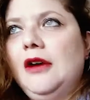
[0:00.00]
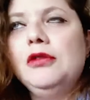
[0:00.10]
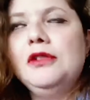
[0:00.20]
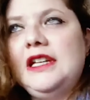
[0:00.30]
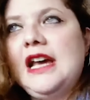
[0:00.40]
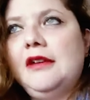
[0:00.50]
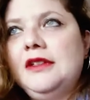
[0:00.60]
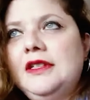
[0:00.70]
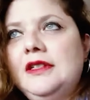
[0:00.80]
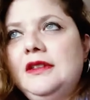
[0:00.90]
haunted
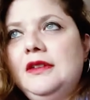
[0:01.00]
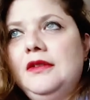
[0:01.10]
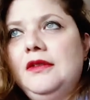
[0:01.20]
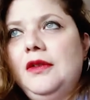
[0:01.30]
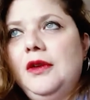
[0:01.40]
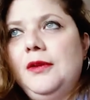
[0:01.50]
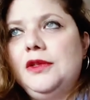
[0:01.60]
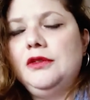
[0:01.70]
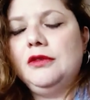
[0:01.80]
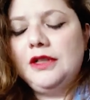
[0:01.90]
house
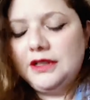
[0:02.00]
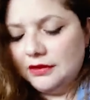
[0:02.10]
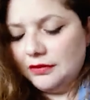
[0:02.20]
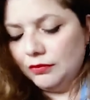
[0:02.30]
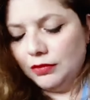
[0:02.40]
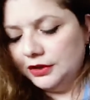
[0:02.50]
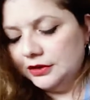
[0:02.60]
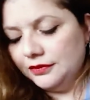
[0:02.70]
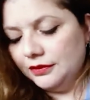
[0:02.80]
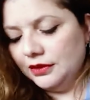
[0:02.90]
stories are
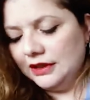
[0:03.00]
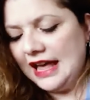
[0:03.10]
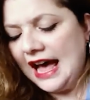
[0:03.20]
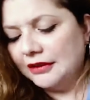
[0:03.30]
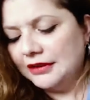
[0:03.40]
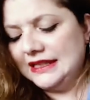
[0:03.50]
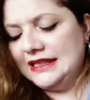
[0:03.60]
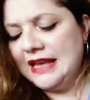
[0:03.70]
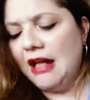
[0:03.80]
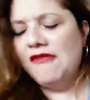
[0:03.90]
wonderful, and the house
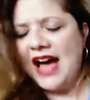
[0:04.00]
itself